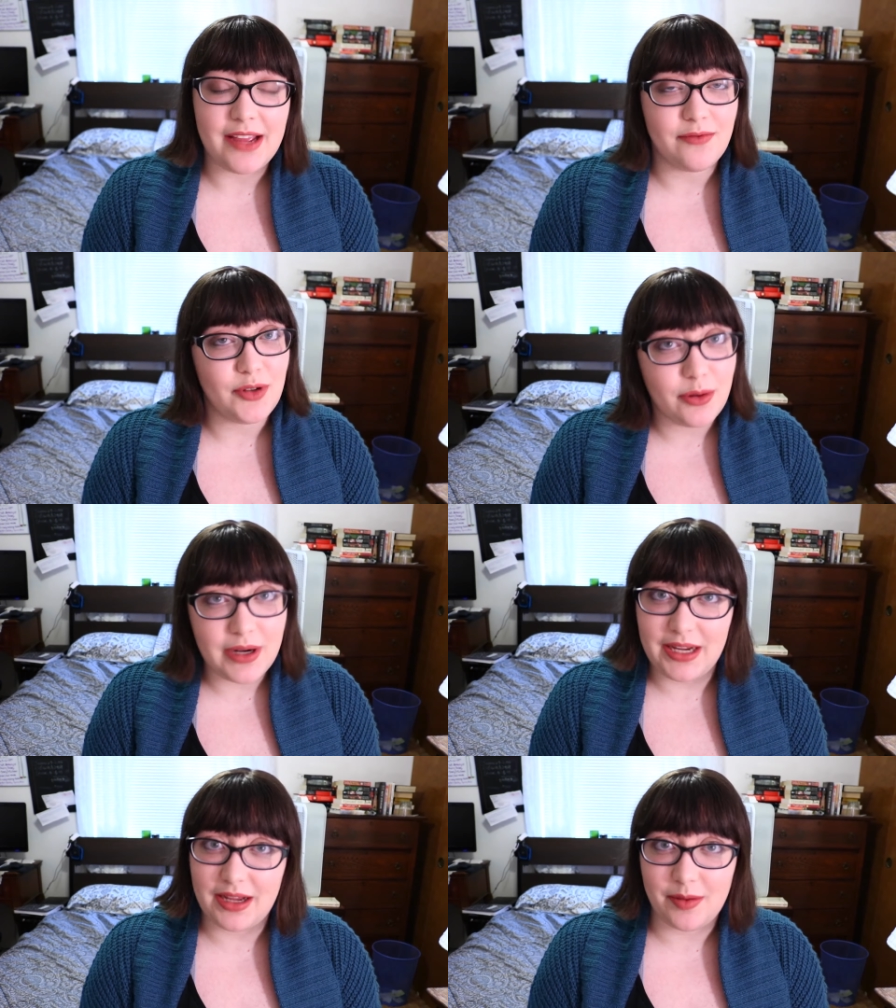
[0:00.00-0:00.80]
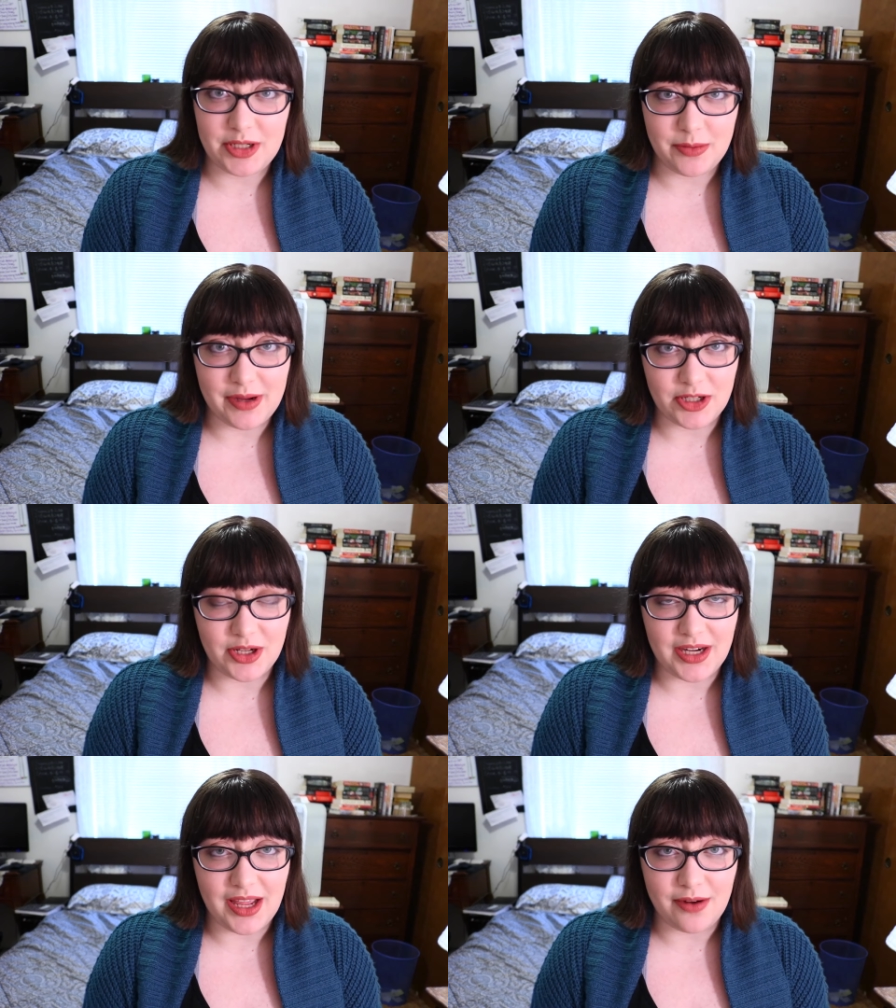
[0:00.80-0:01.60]
I have no idea how much I'm
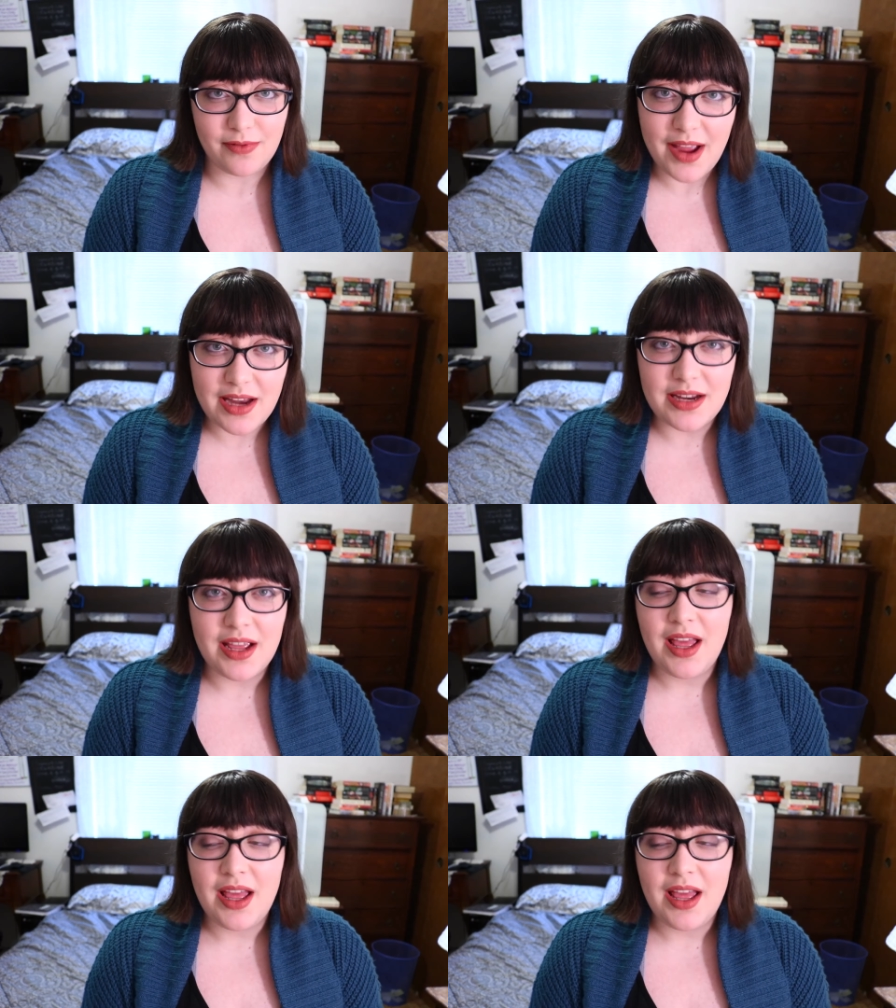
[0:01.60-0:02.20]
actually going to get read,